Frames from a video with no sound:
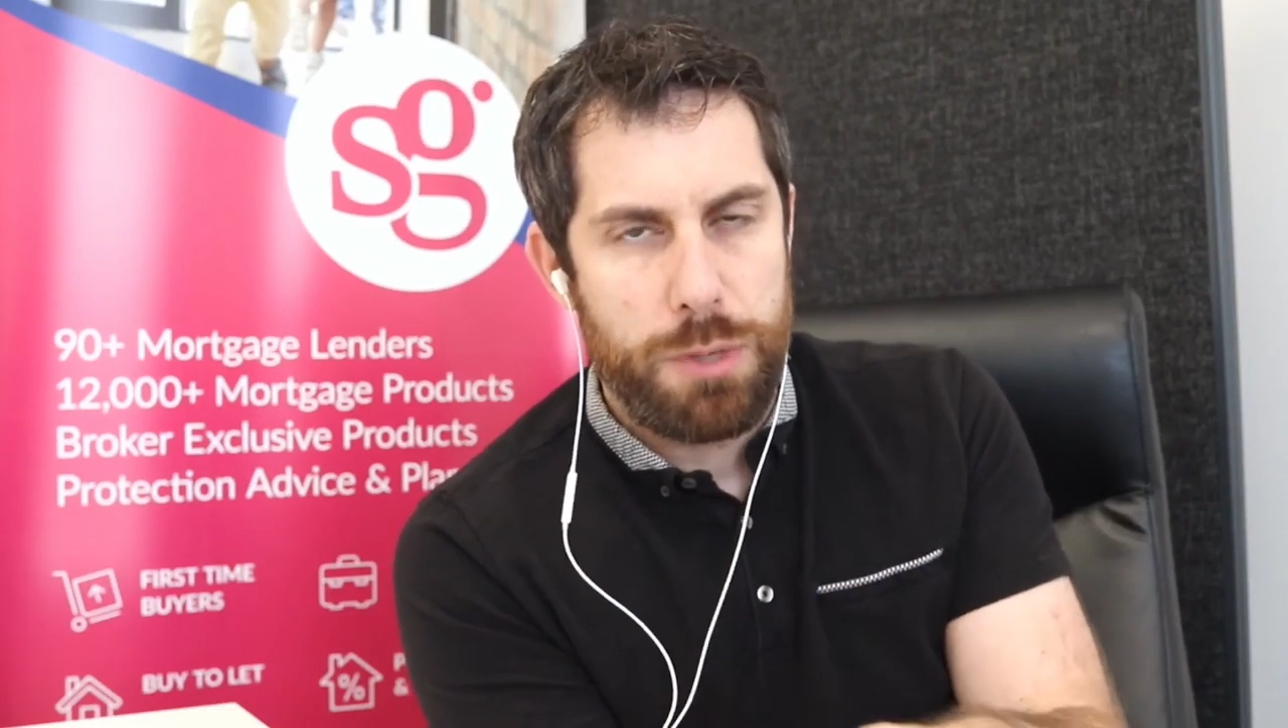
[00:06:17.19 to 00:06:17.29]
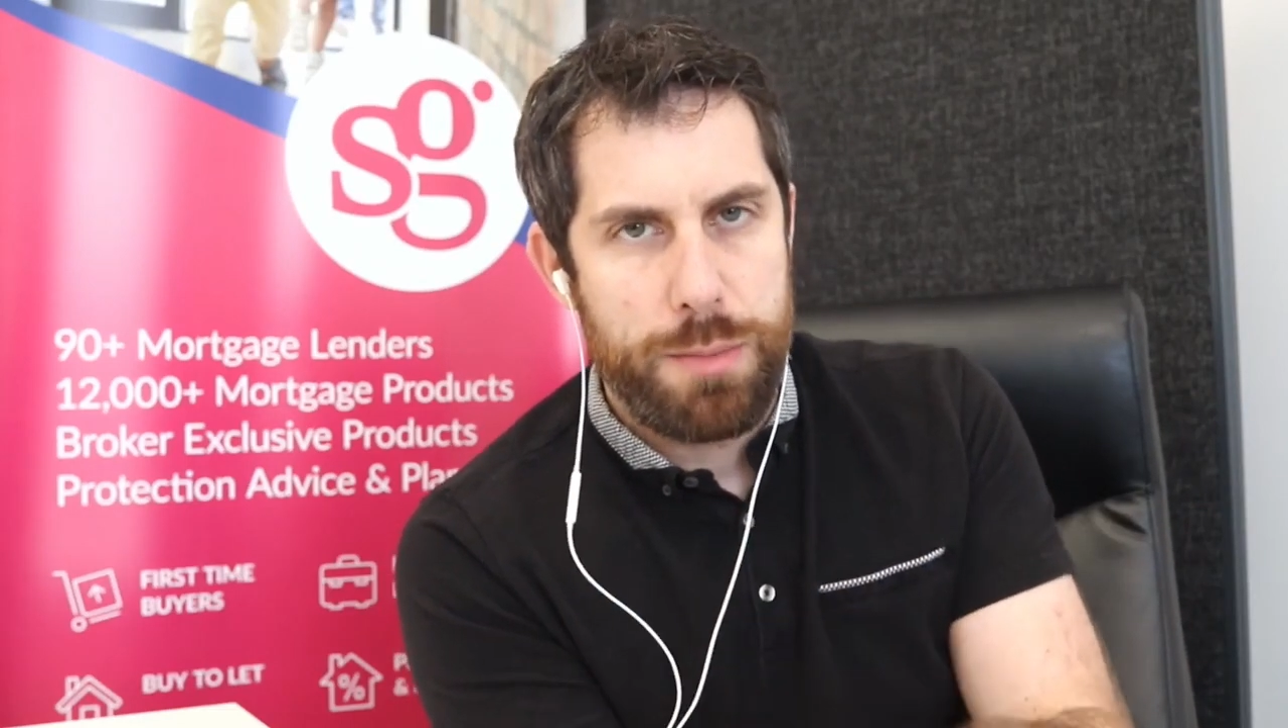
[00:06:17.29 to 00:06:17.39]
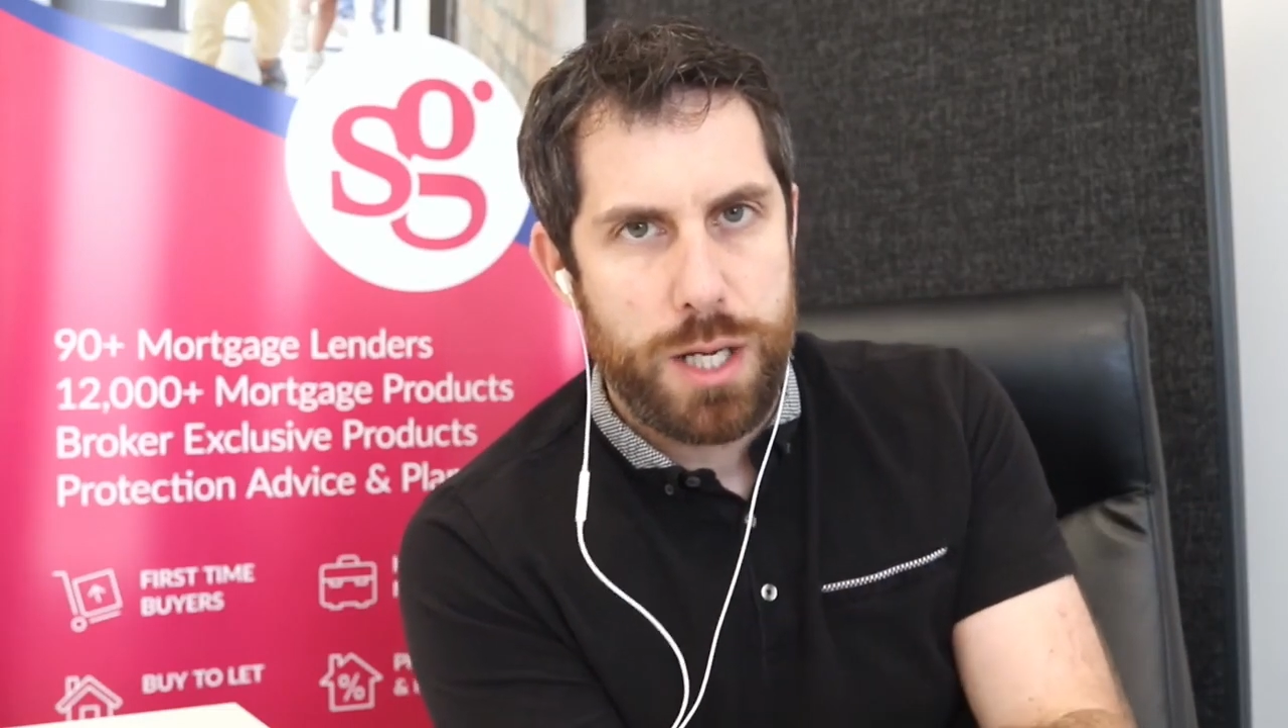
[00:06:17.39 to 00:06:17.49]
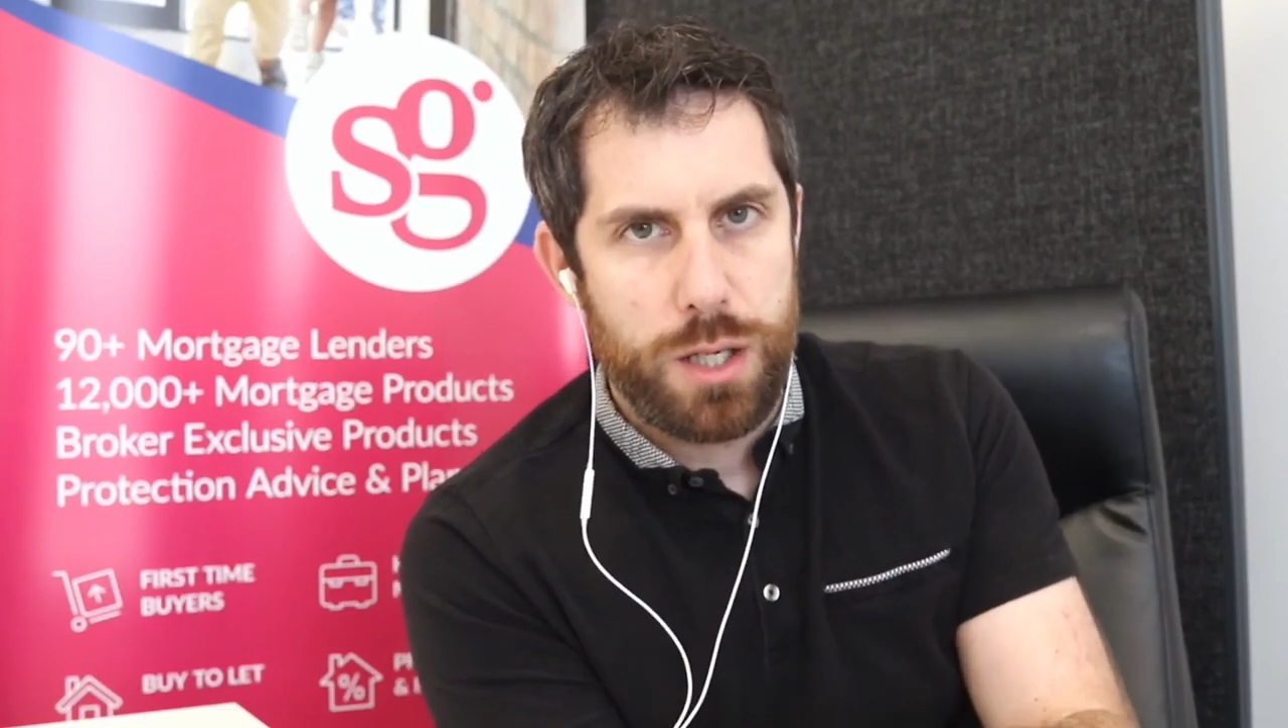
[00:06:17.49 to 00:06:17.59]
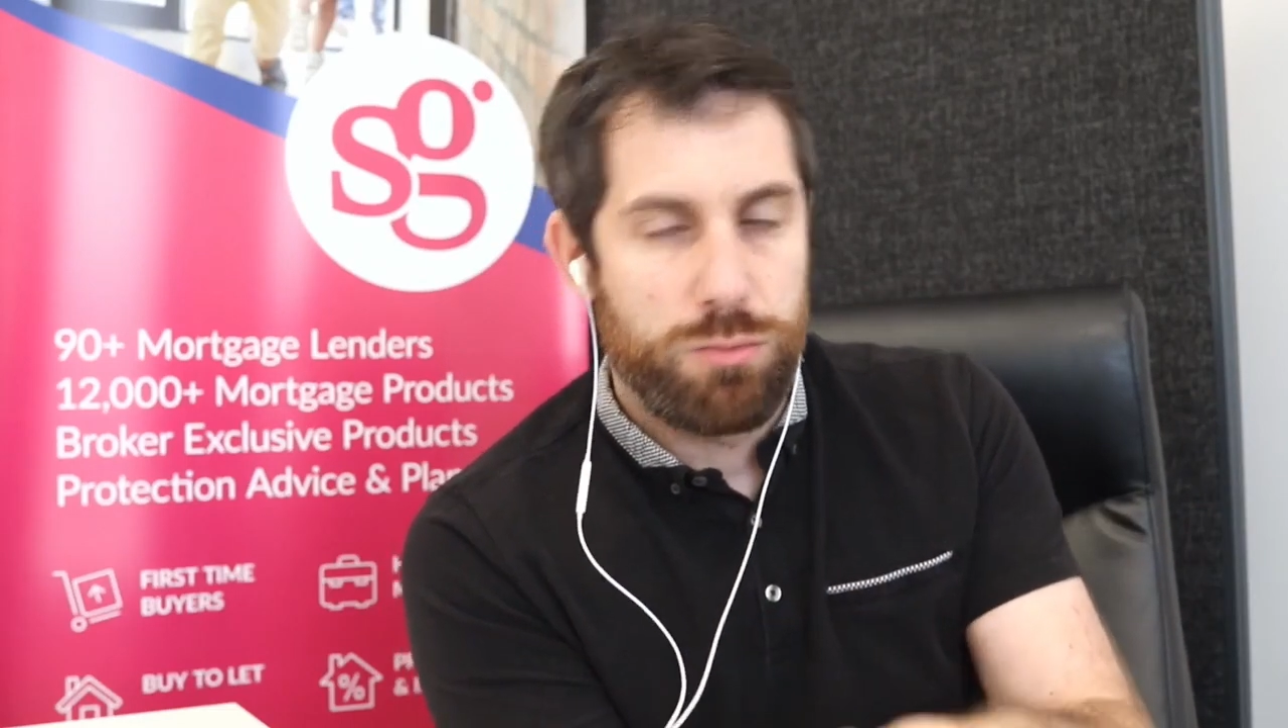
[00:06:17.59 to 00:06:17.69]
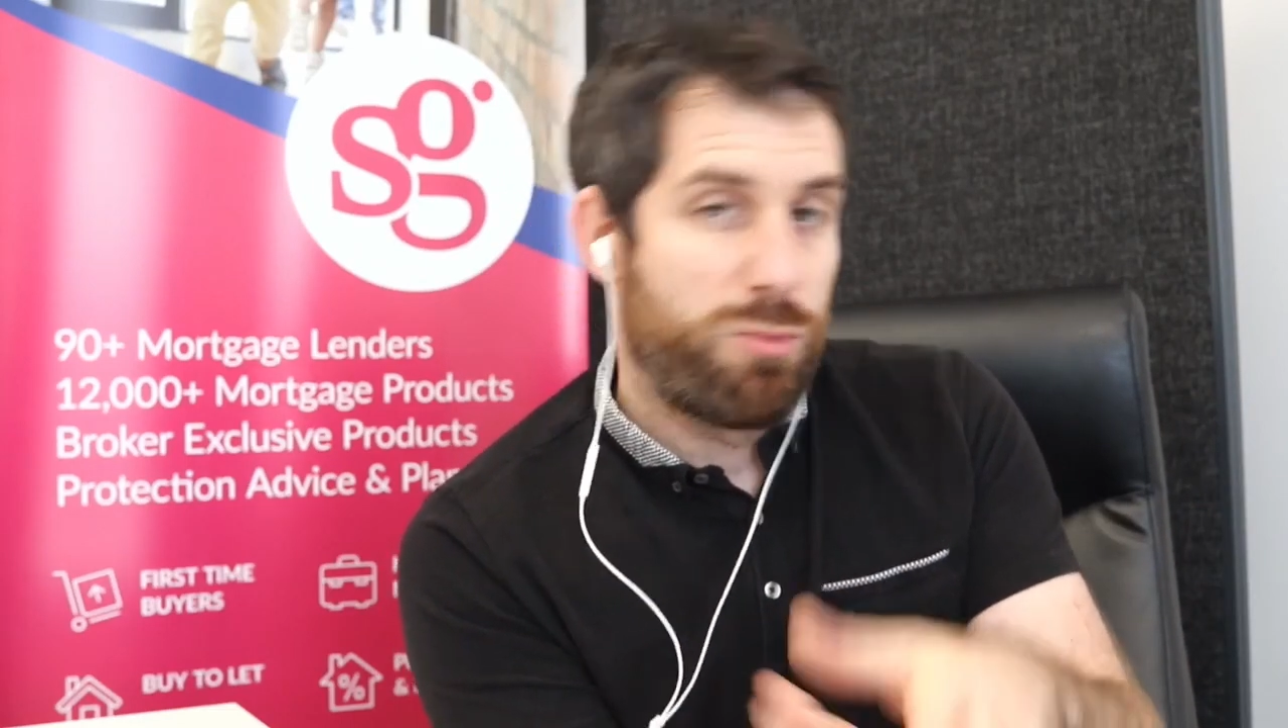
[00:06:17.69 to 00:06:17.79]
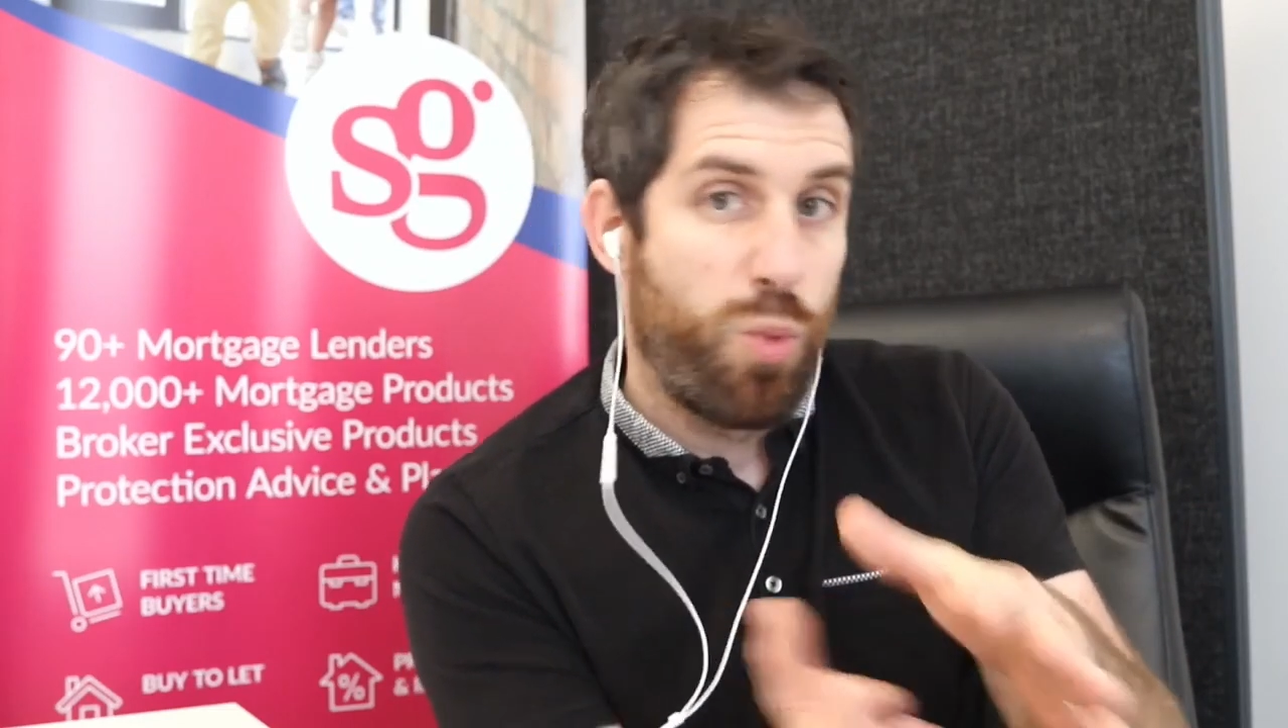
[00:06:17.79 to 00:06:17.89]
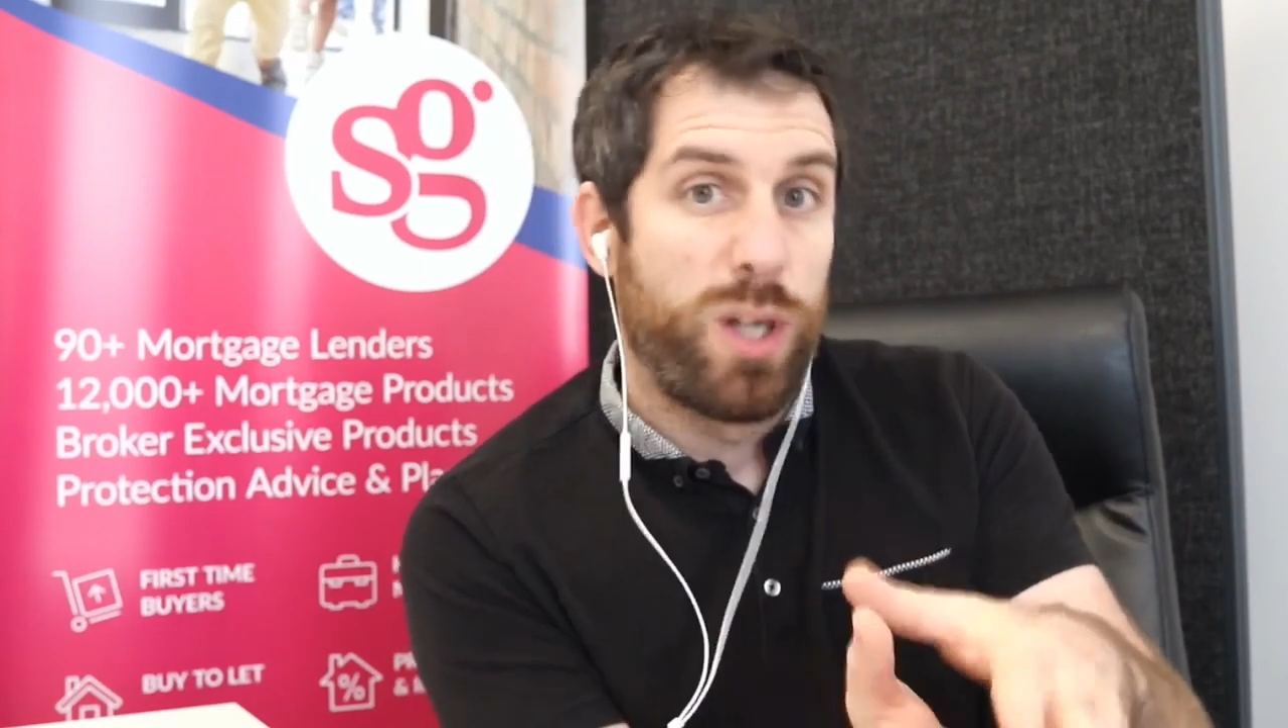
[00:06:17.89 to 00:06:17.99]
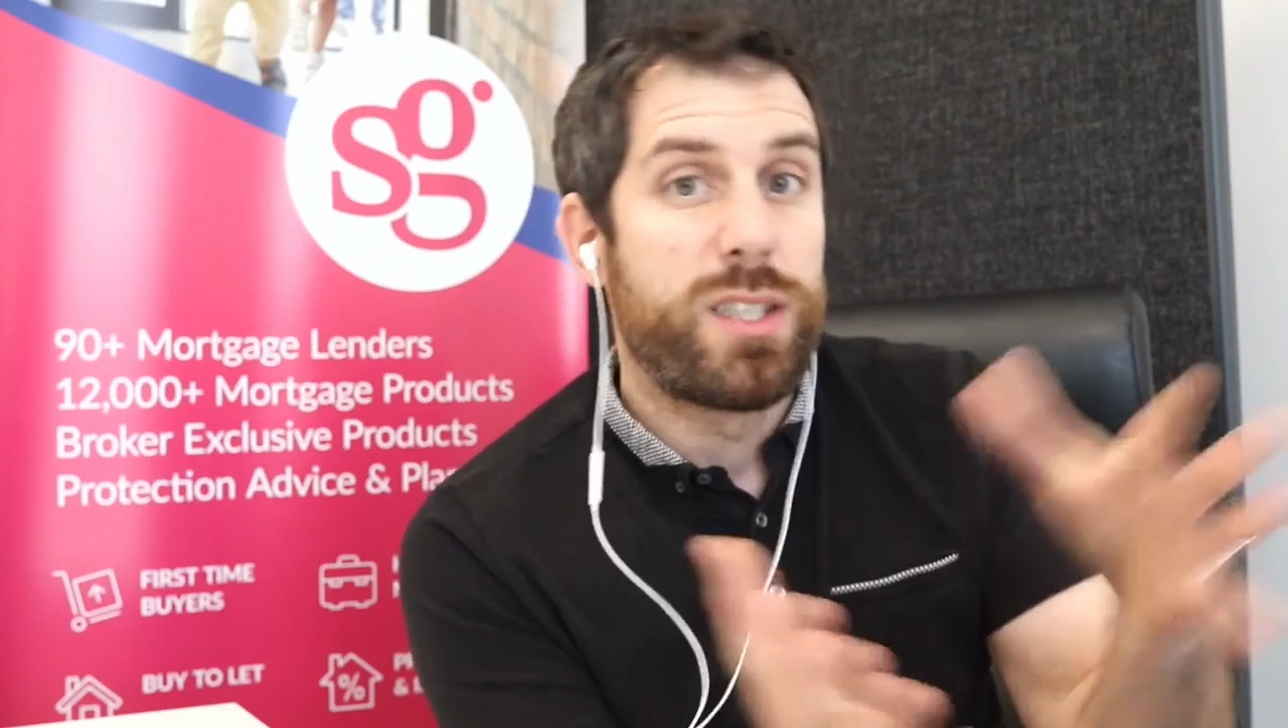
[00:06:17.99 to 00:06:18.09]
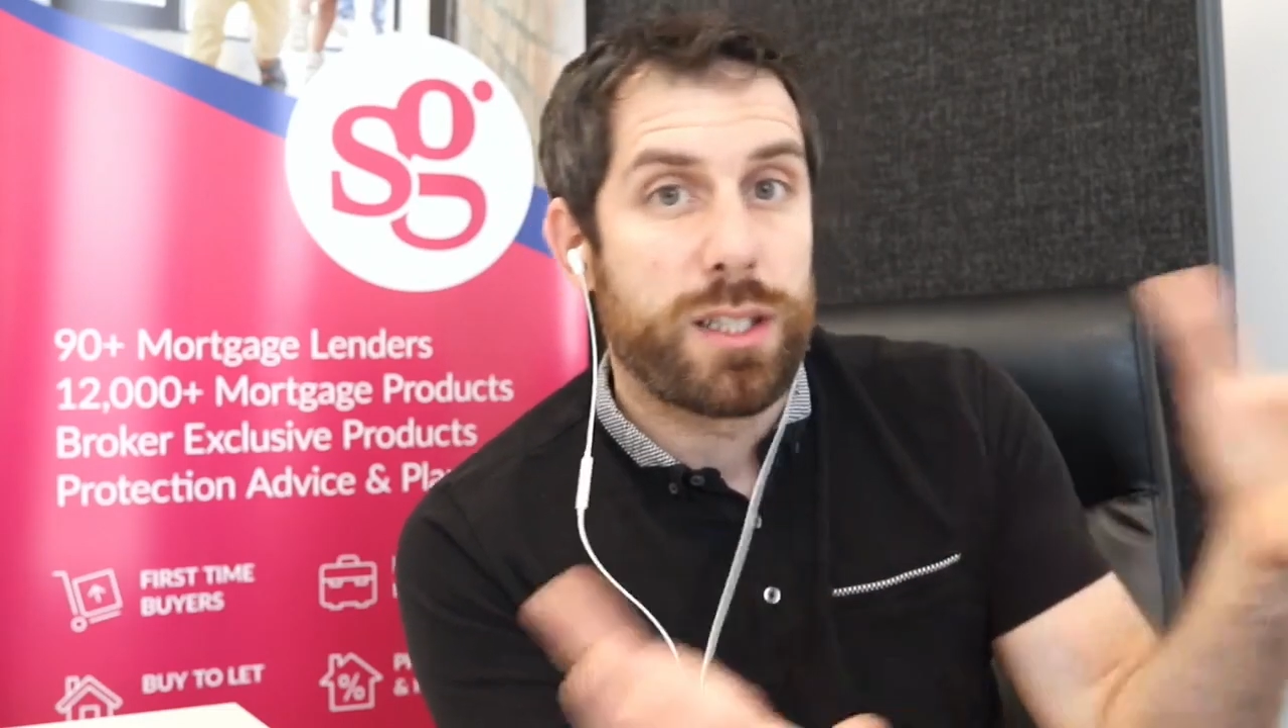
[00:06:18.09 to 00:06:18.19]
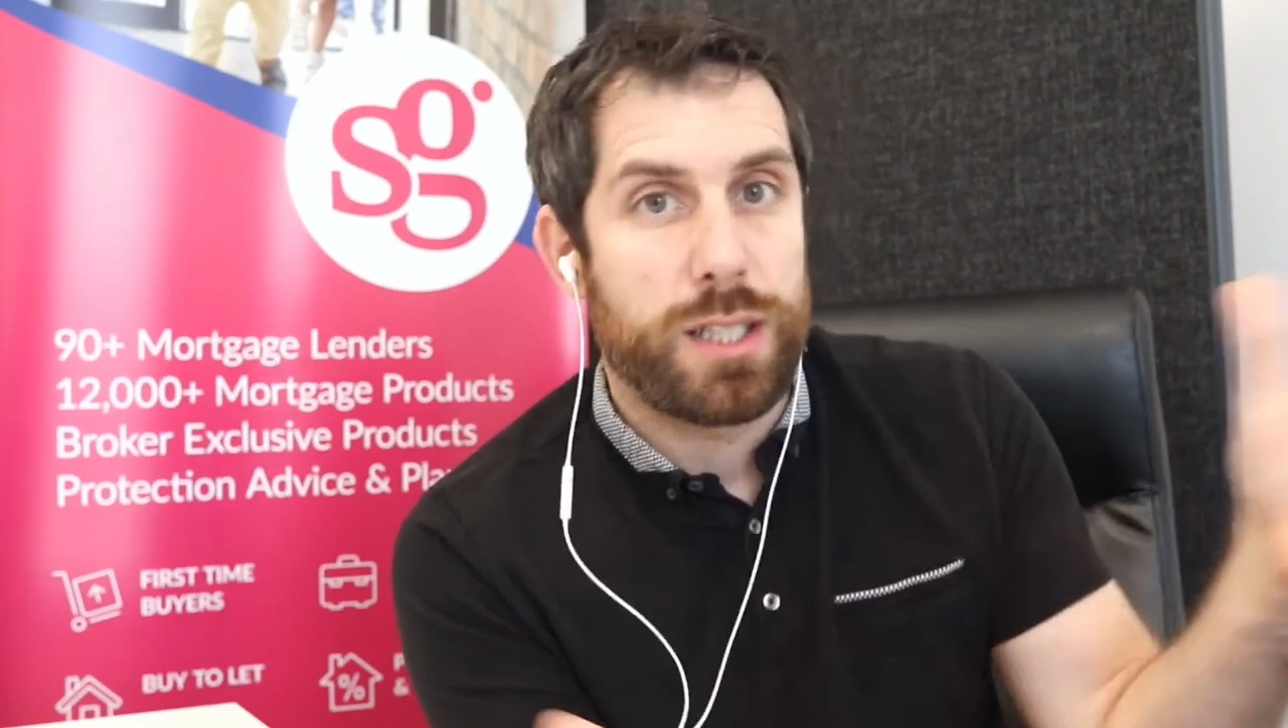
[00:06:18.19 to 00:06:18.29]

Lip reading: maybe at winter